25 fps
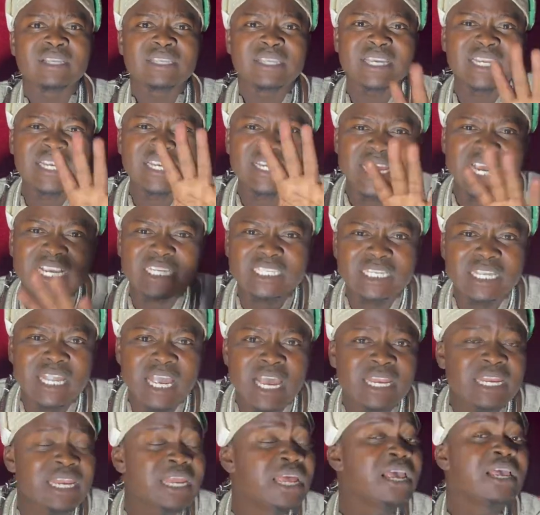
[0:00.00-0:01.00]
Three days
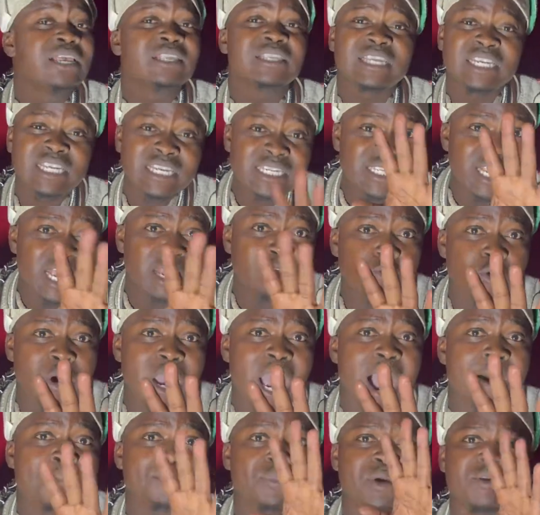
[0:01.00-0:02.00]

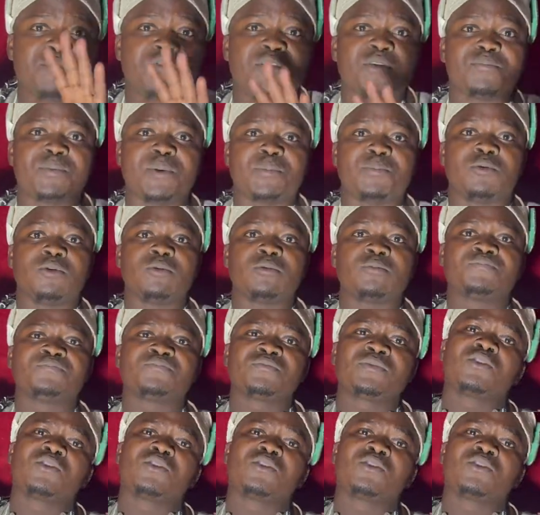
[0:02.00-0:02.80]
where I'm giving people.